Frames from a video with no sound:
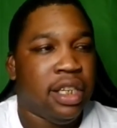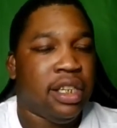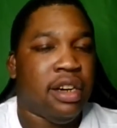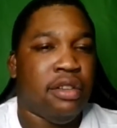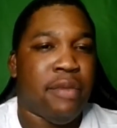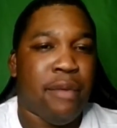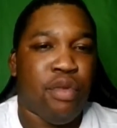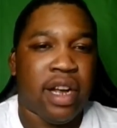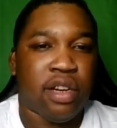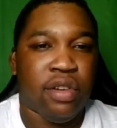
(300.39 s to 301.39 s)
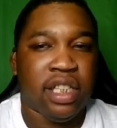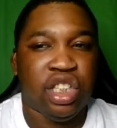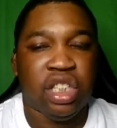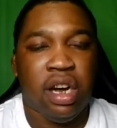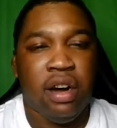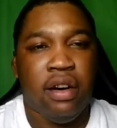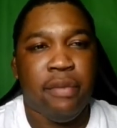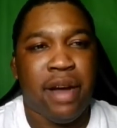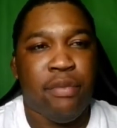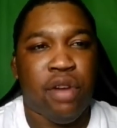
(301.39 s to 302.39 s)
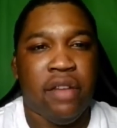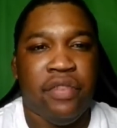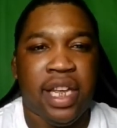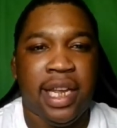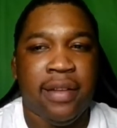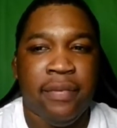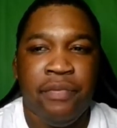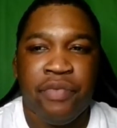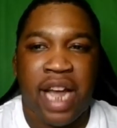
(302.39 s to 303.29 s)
you know my boy Crenshaw and my boy B.